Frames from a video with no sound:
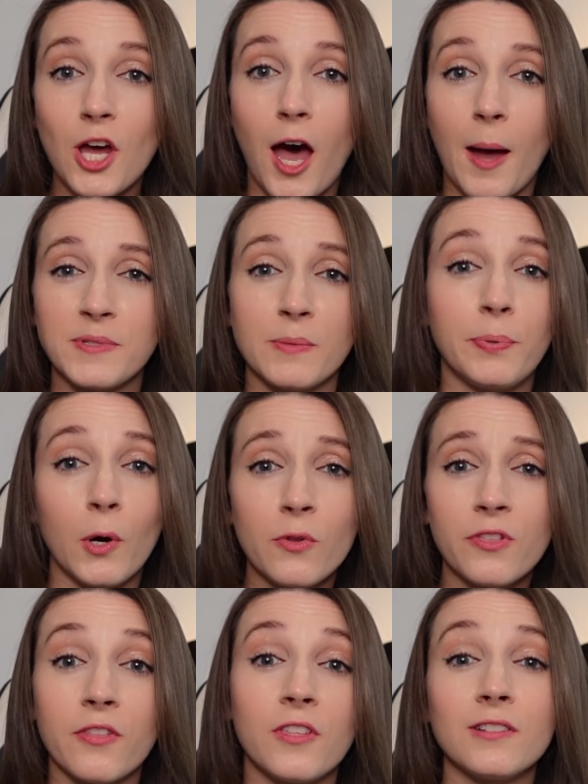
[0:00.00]
topped
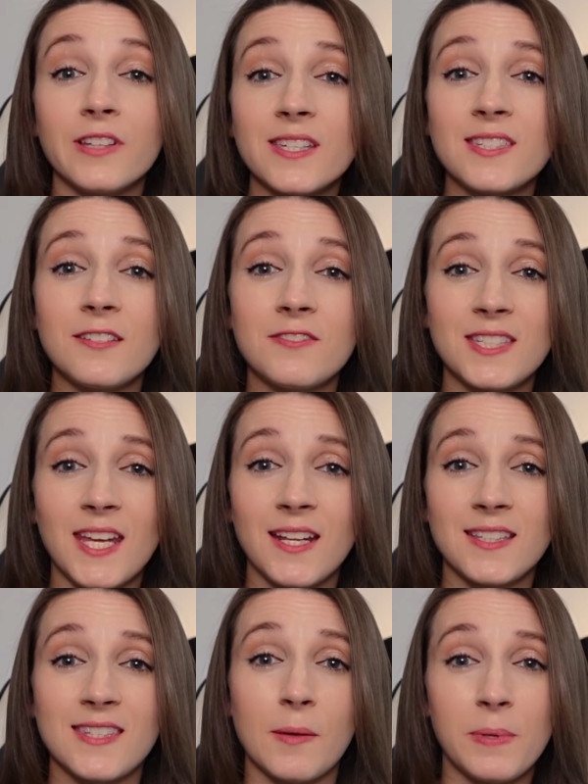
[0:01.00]
both the list of
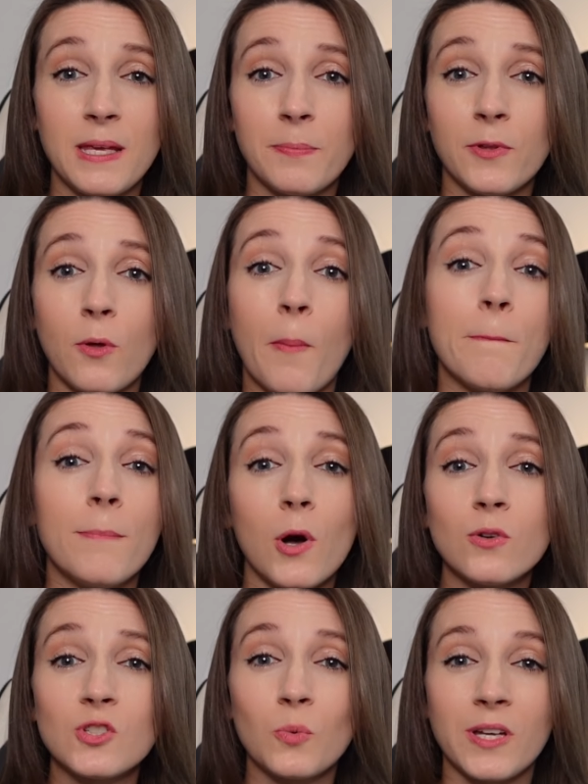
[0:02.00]
states that people
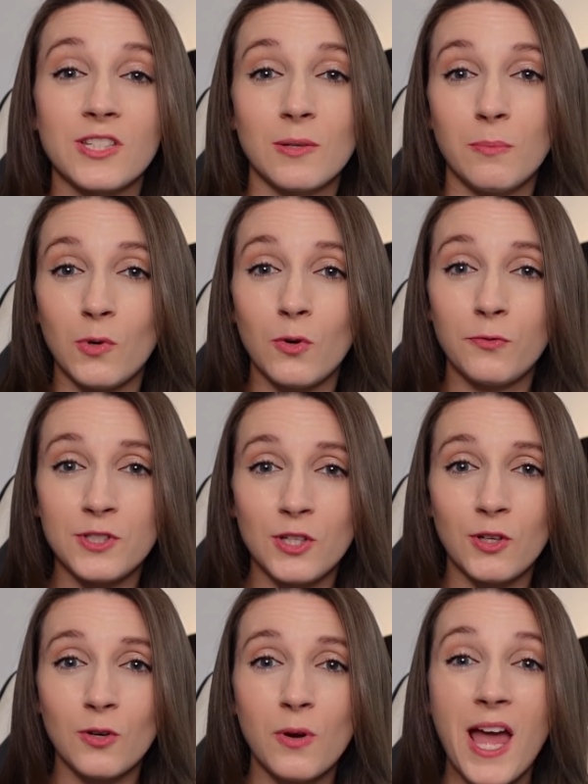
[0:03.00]
most want to move
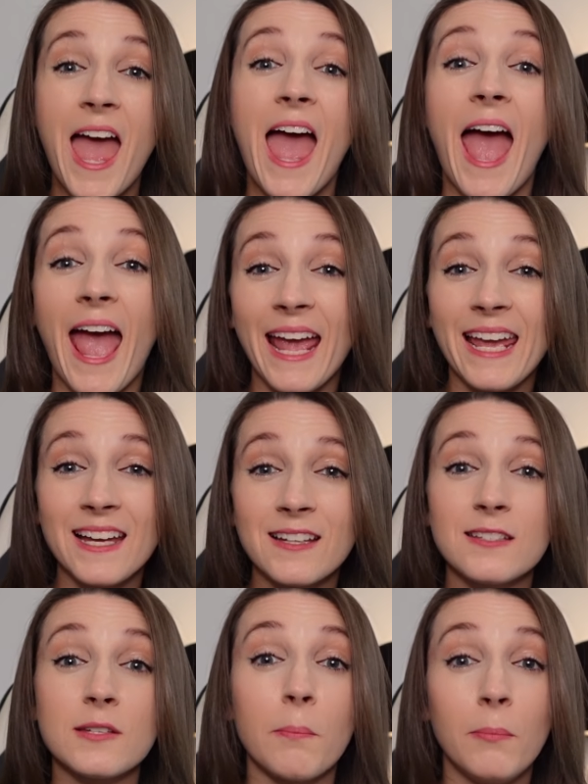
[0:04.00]
to
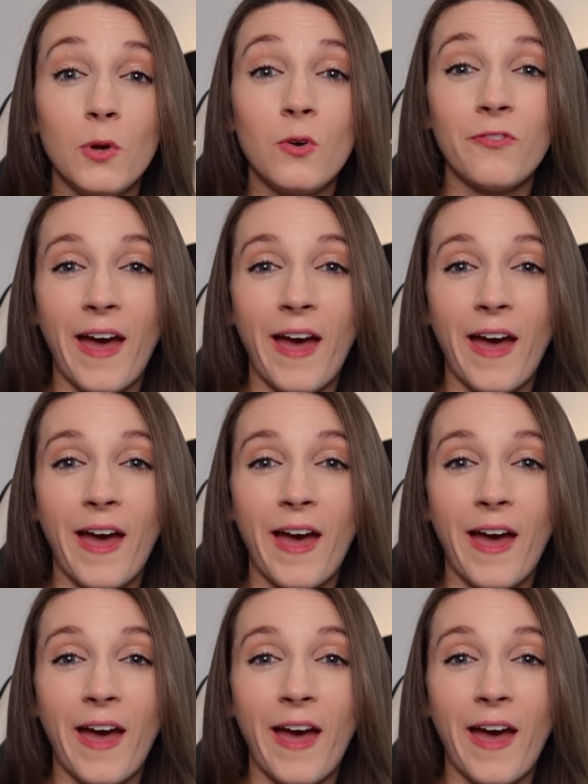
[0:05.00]
and move